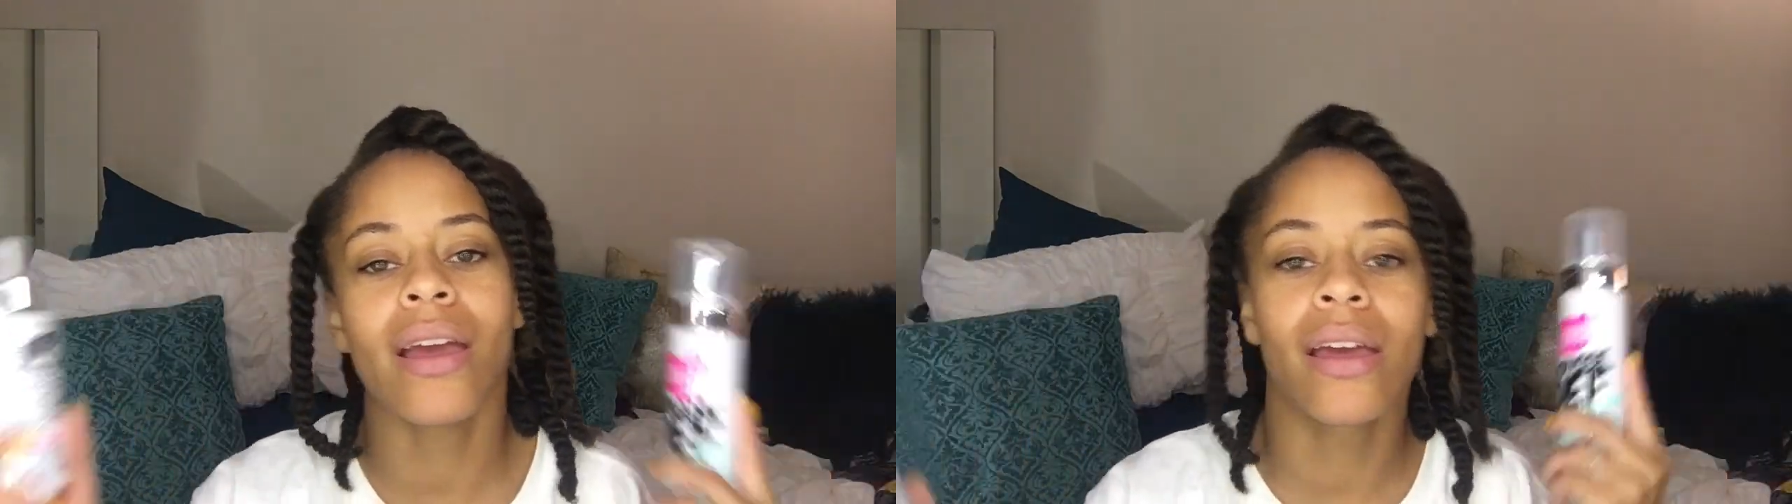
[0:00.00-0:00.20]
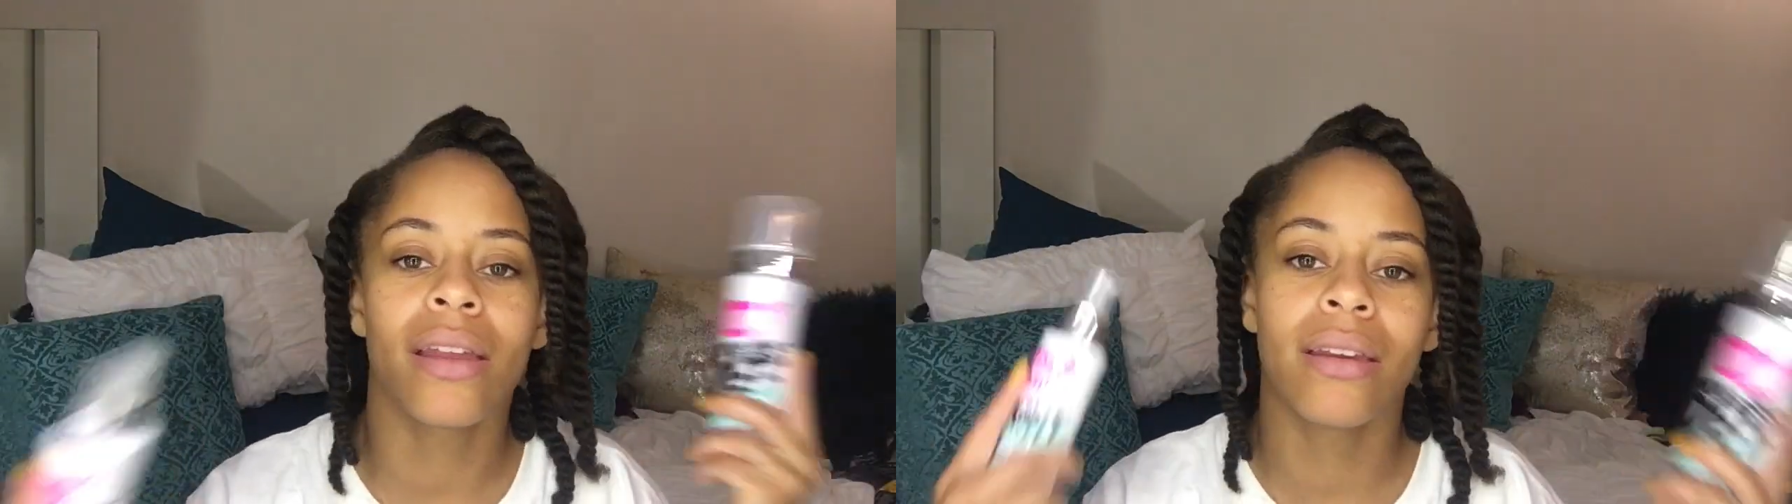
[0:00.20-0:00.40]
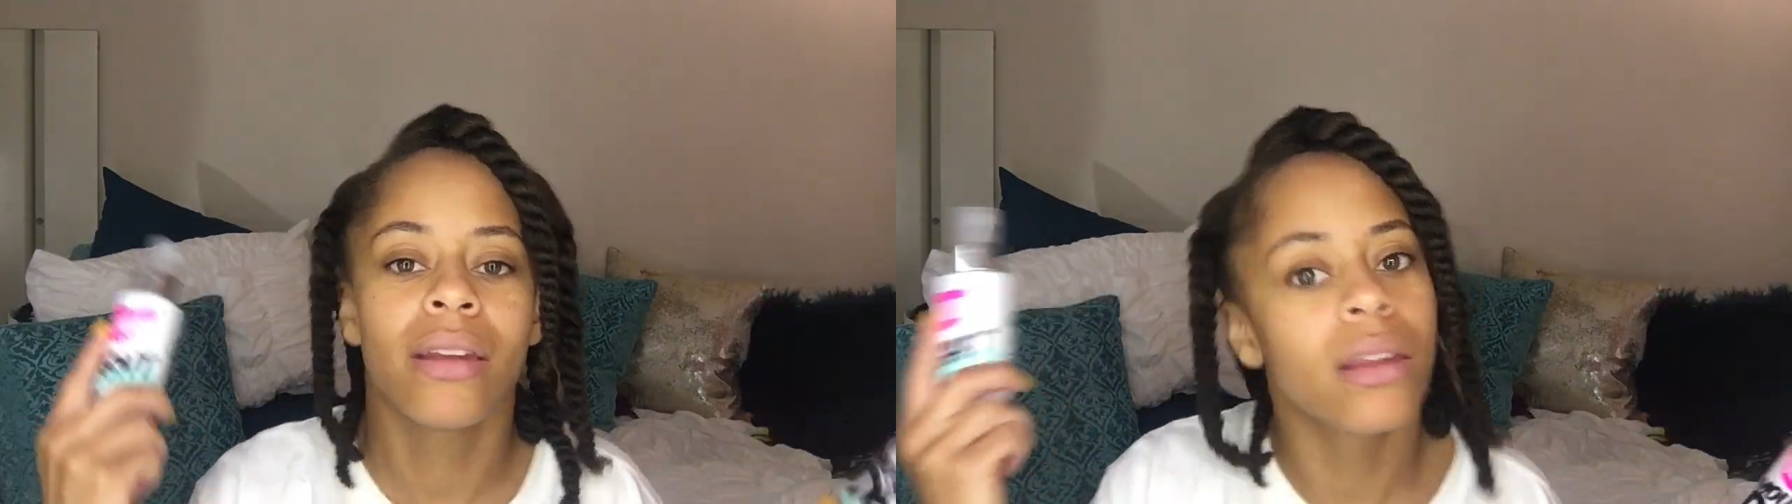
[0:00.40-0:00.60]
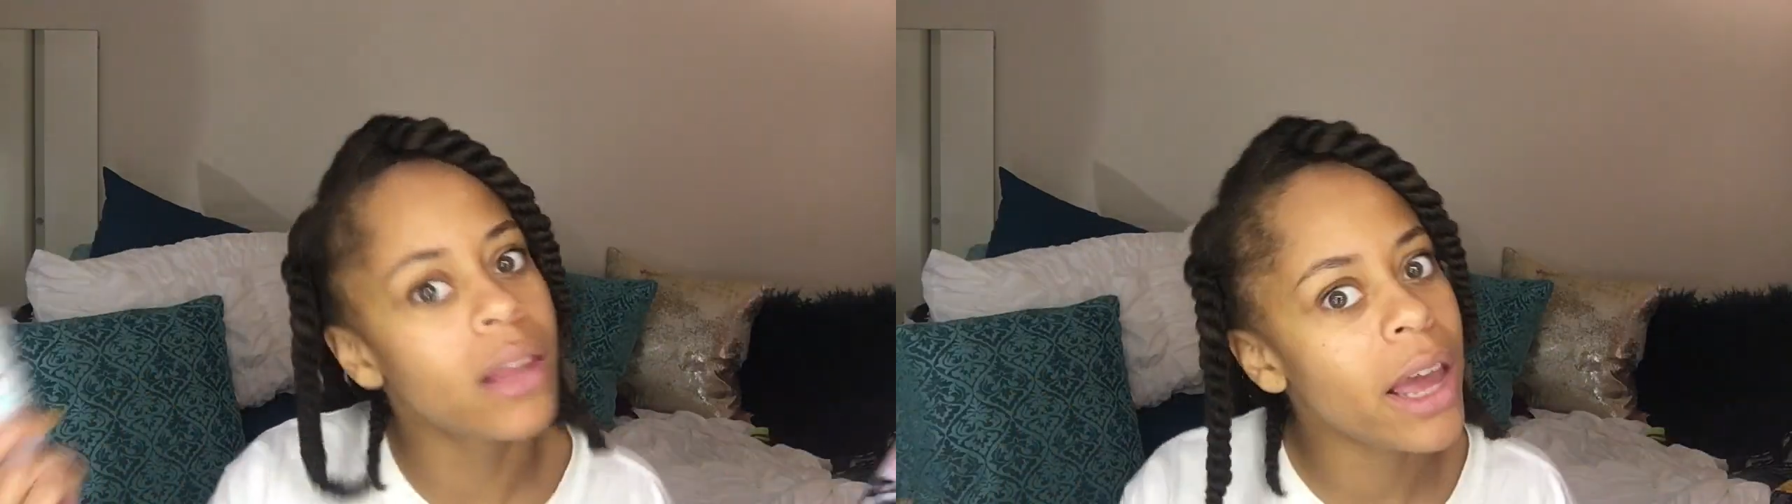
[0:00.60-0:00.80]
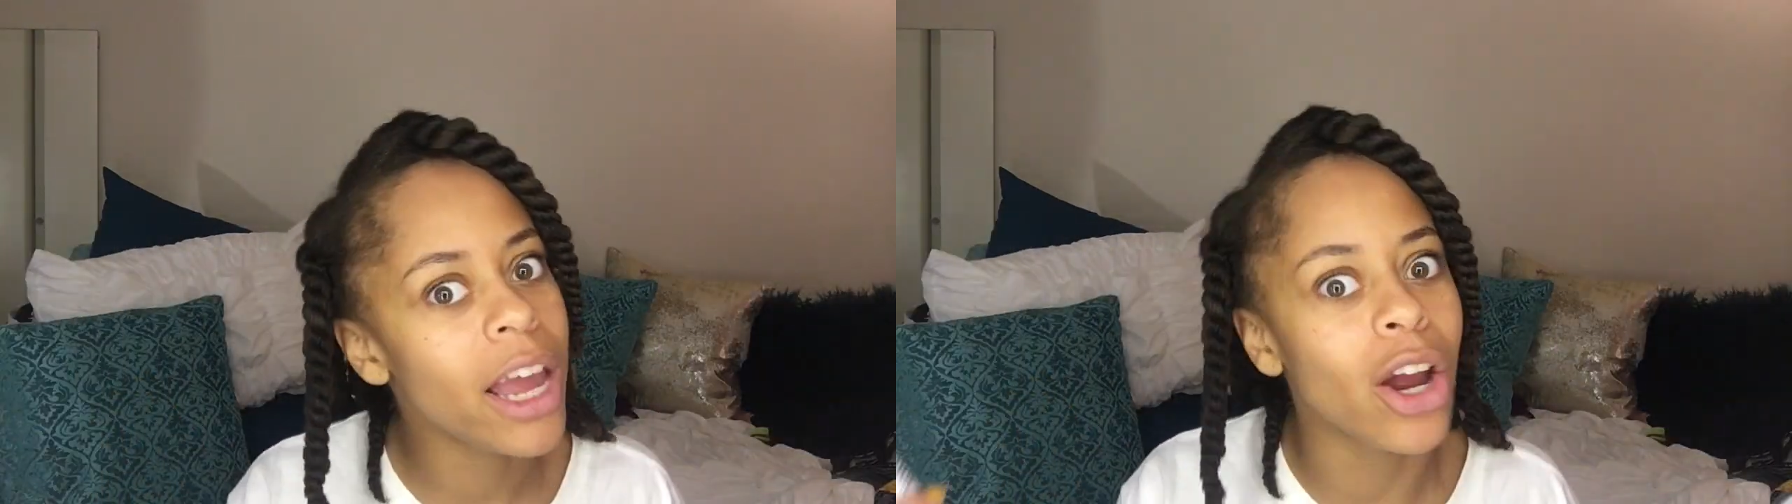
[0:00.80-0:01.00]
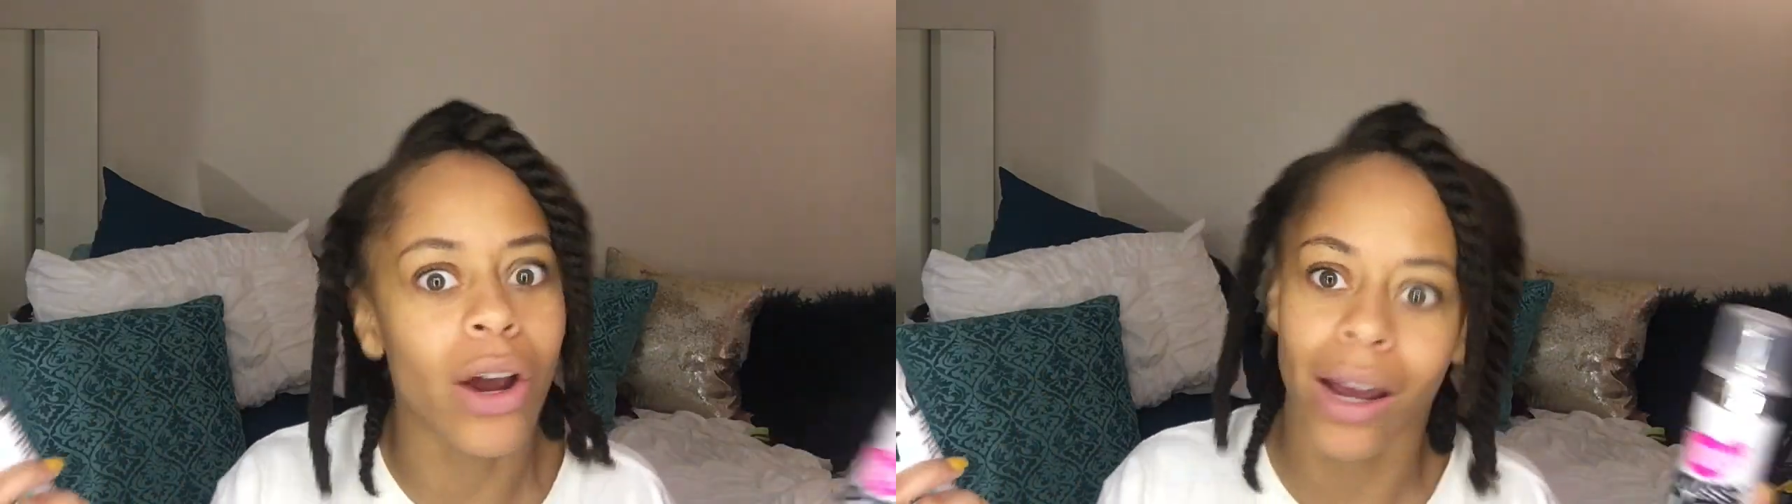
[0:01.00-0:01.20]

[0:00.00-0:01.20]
in the air.